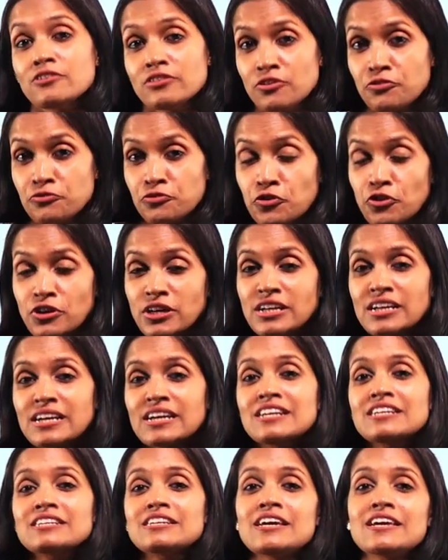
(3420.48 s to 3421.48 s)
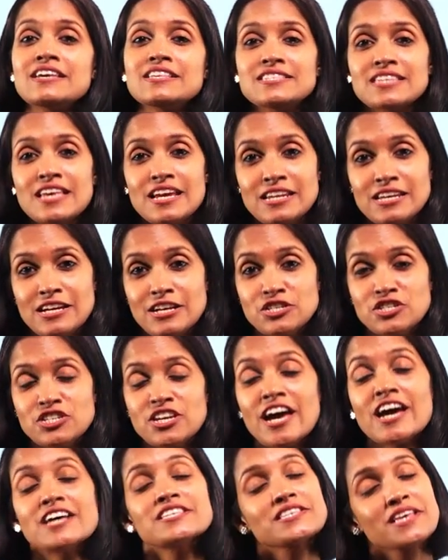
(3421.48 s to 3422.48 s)
the food contains energy
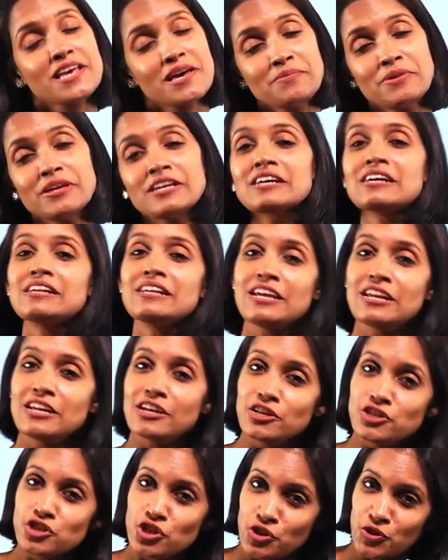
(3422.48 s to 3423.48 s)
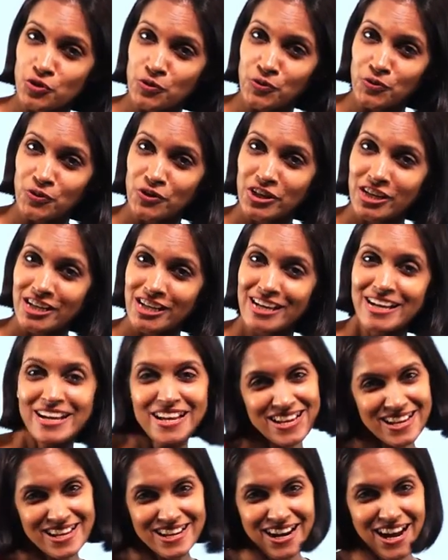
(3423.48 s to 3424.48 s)
as chemical energy too.
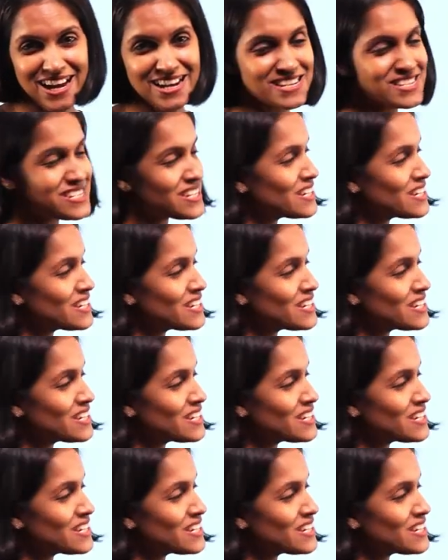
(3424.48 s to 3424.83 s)
Right,